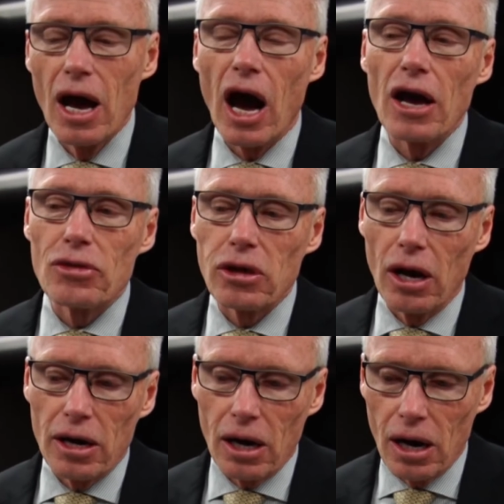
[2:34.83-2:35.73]
I
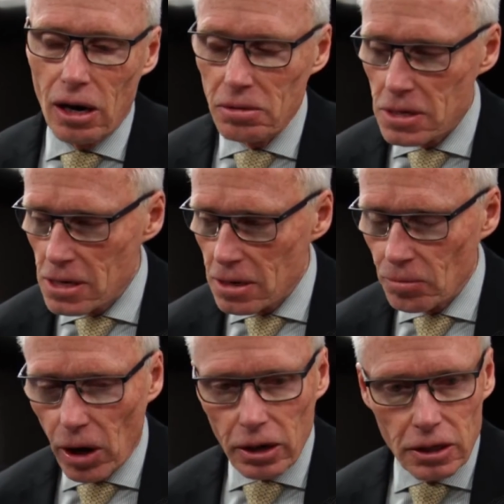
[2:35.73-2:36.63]
thought our
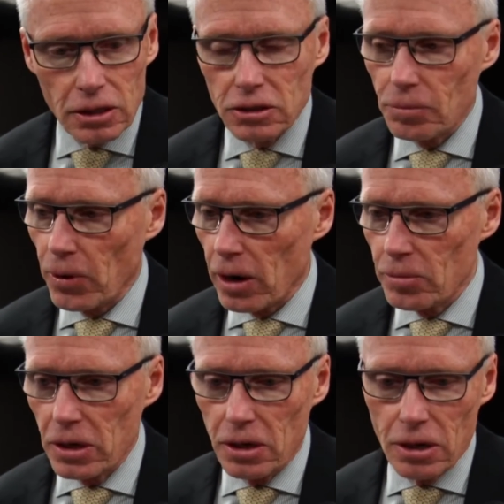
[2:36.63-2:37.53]
marketing
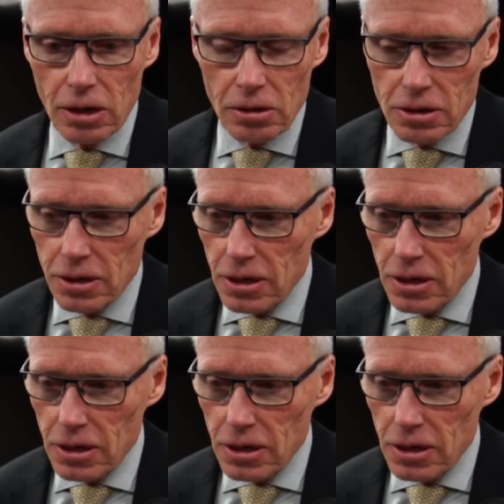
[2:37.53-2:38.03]
department here